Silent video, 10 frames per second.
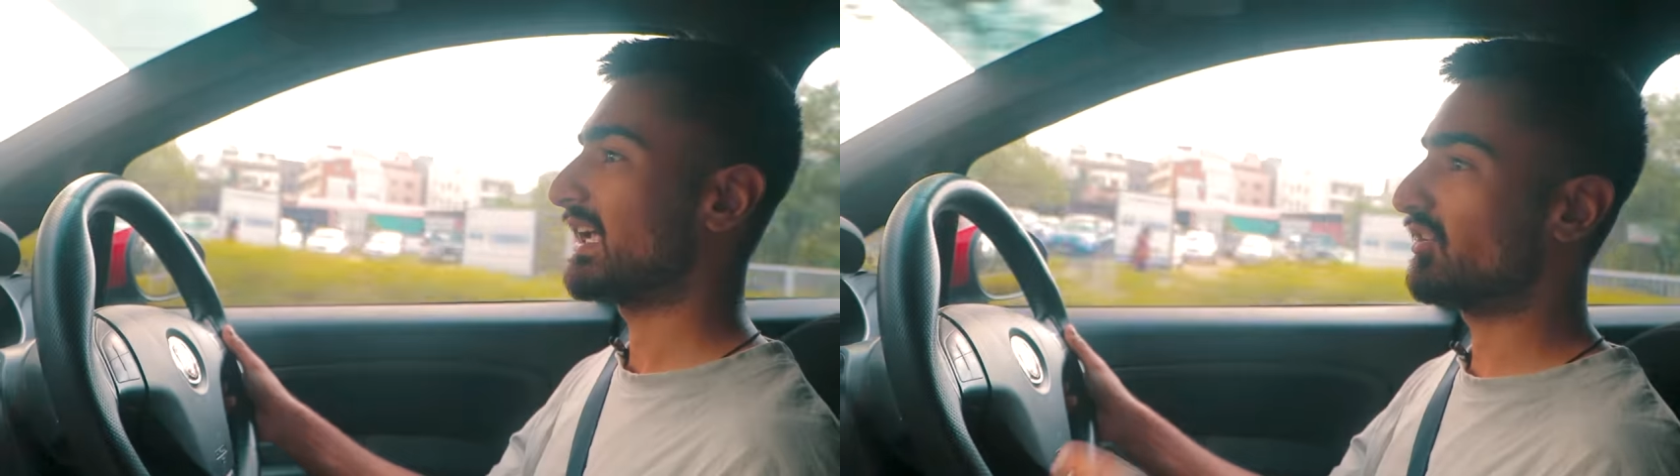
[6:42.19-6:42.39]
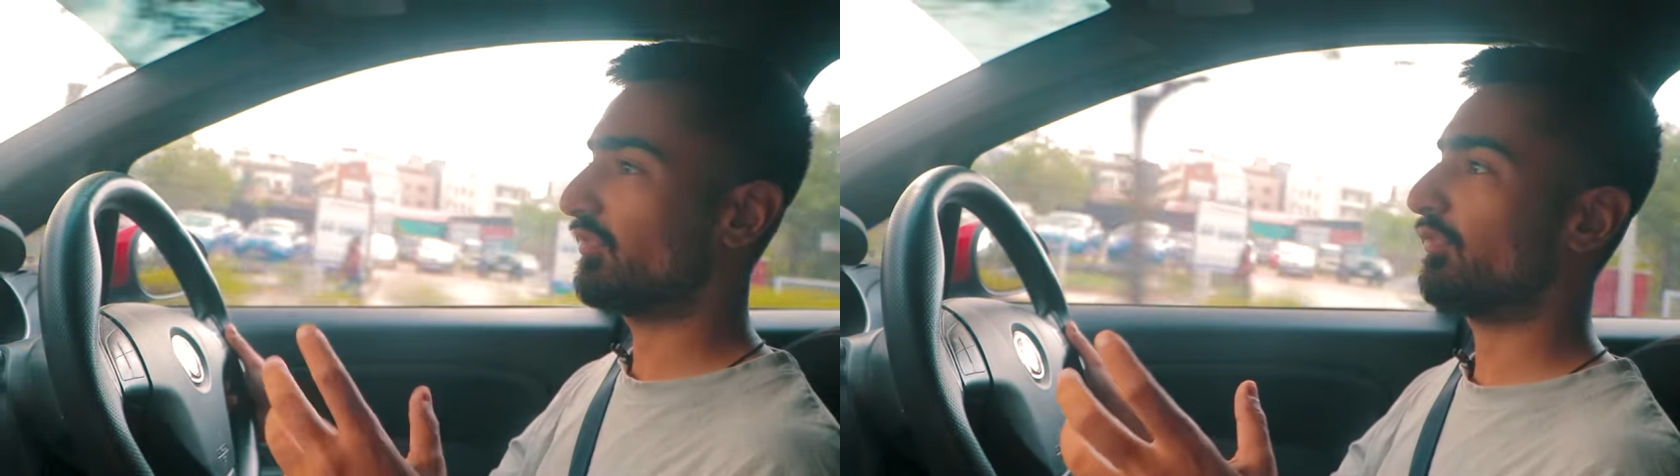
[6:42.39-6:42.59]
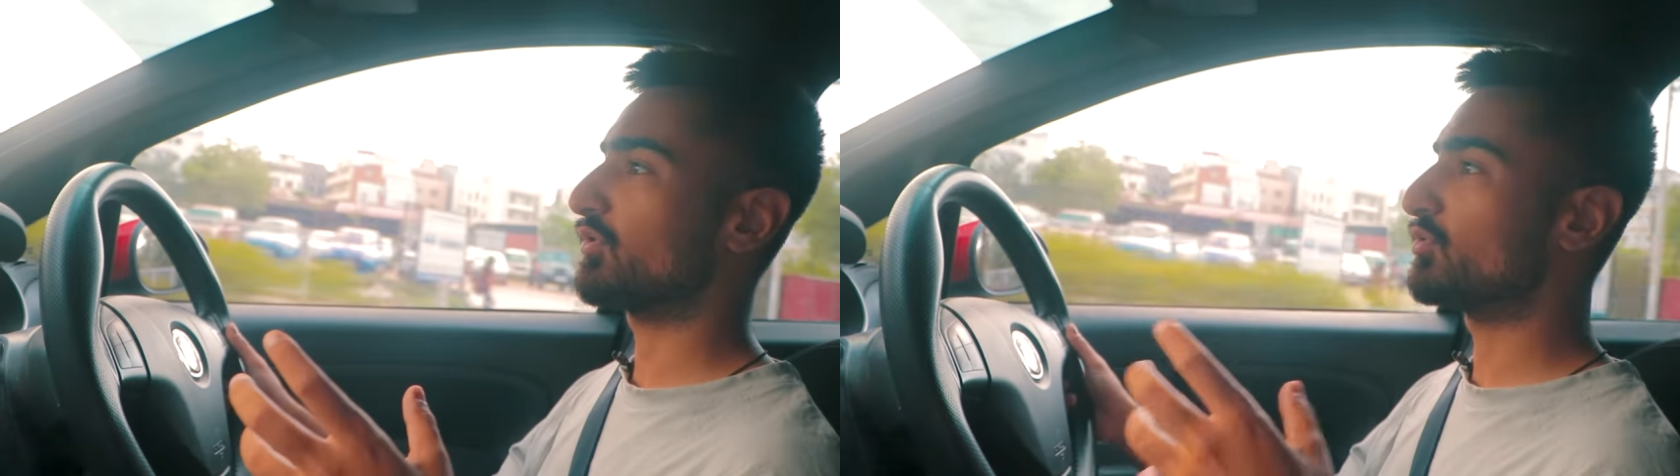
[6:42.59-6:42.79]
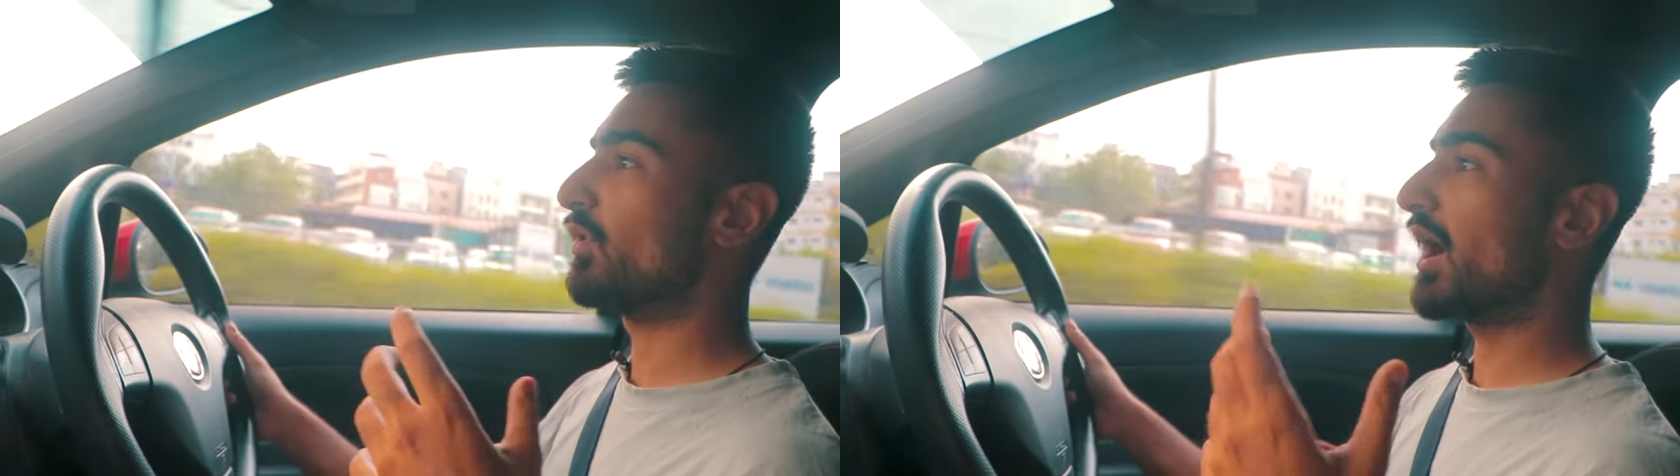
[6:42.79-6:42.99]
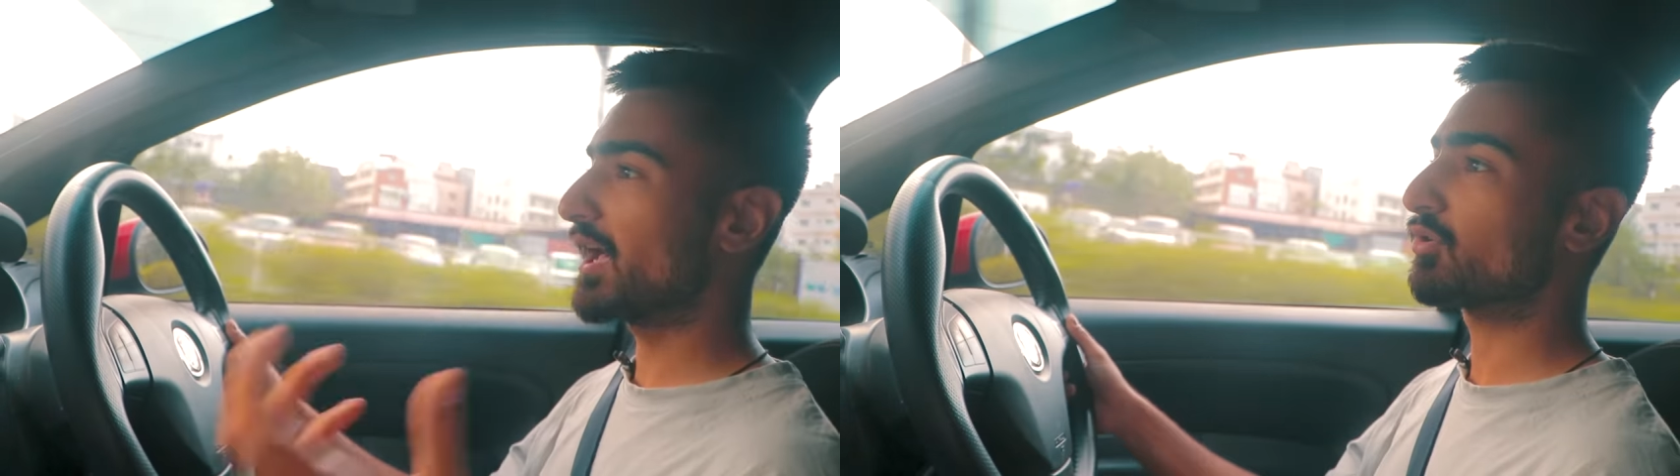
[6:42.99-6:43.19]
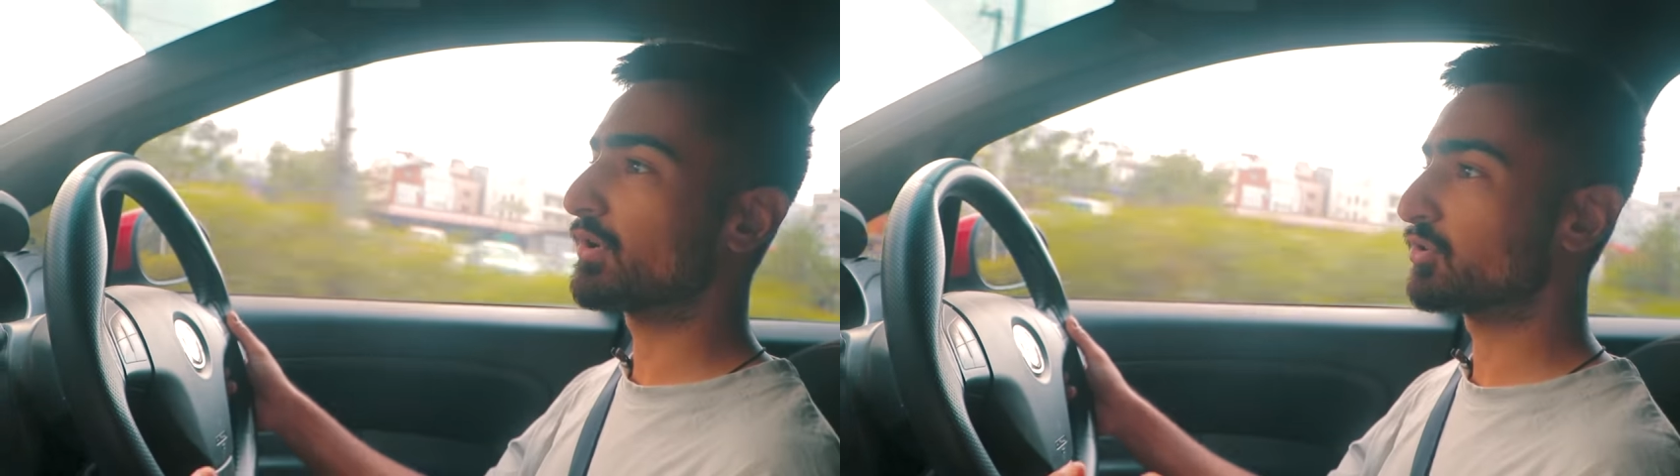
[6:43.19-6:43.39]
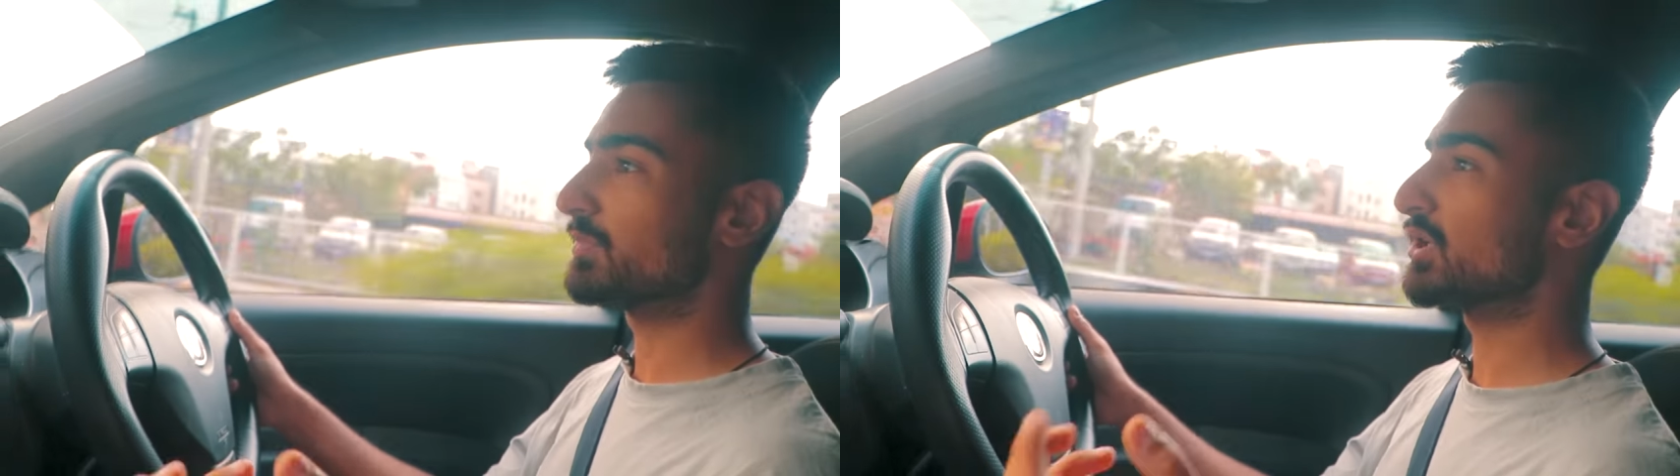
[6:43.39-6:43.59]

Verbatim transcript: If you are going to